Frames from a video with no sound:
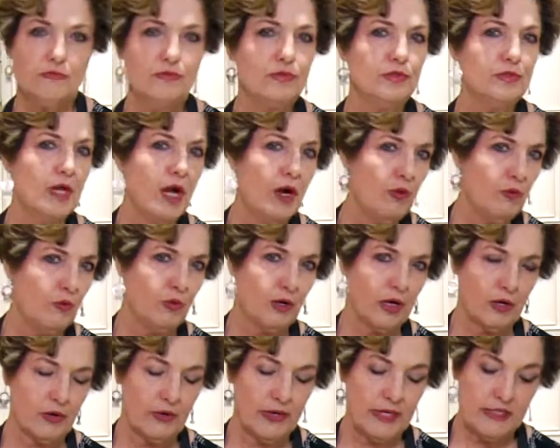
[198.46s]
no
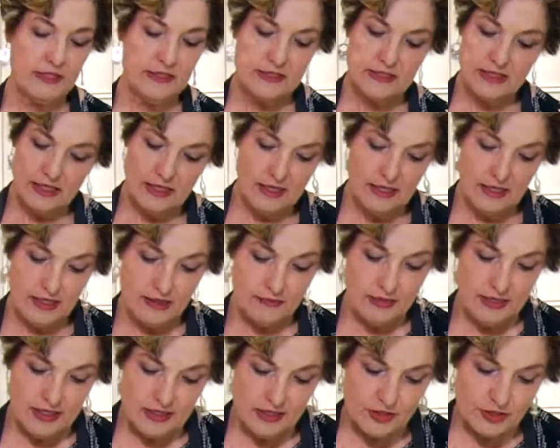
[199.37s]
worries,
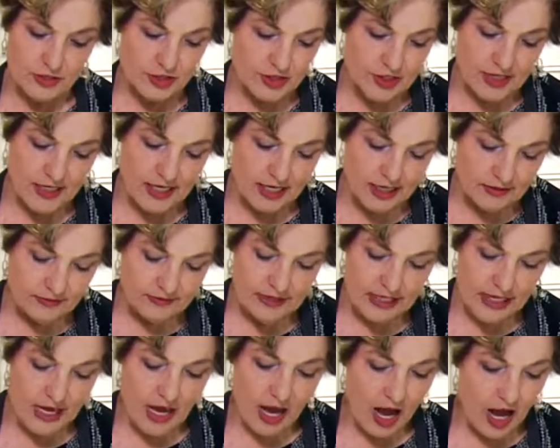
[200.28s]
because you know,
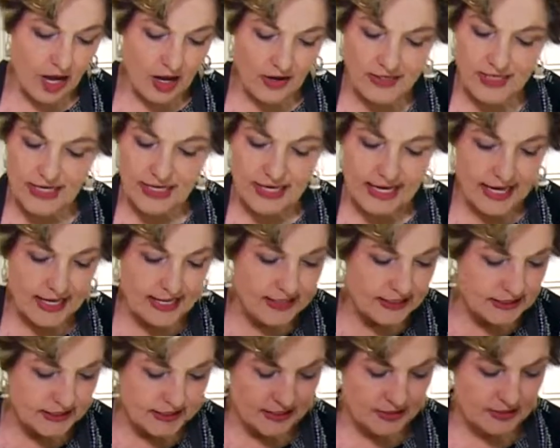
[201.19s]
all you gotta
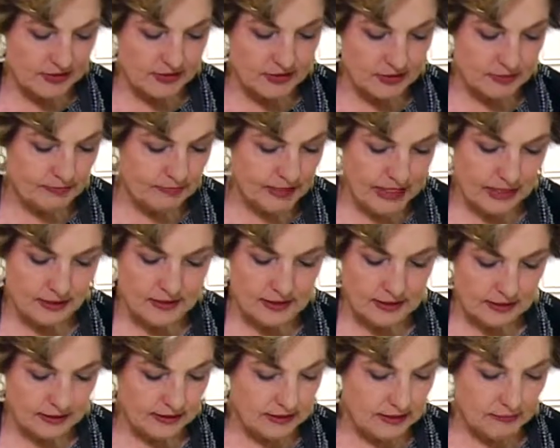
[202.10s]
do is melt
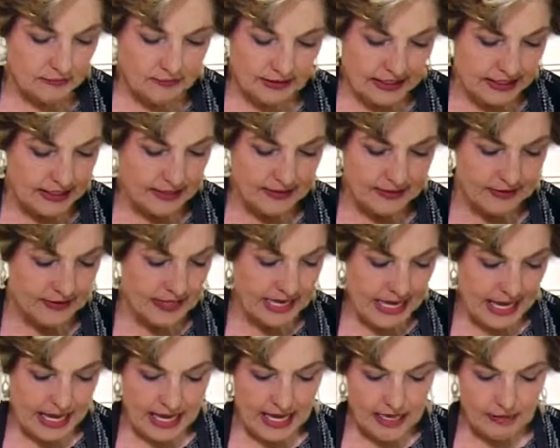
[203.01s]
a little butter
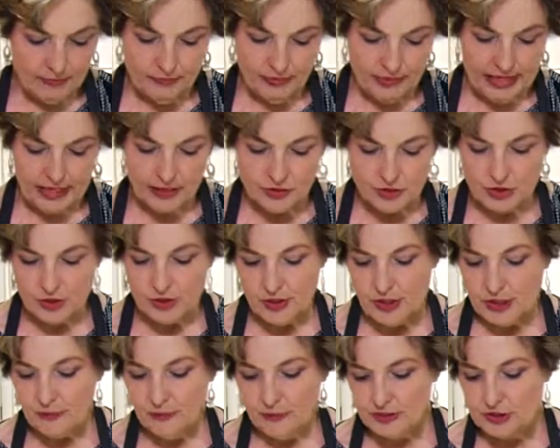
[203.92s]
and brown
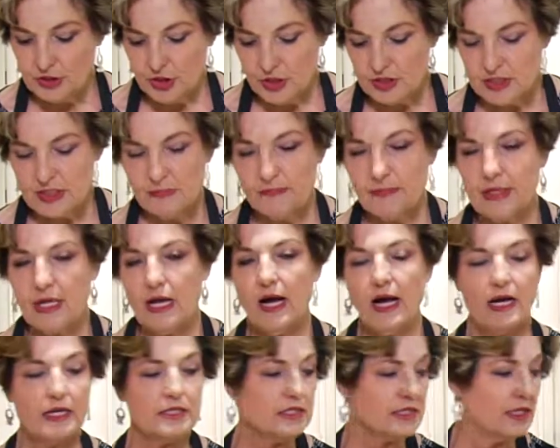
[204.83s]
sugar, put you some
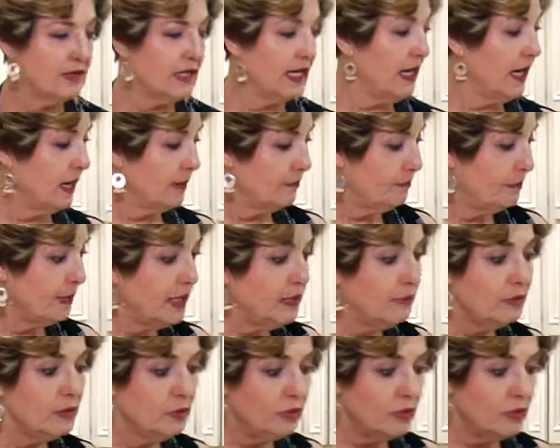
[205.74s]
pecans on it, and people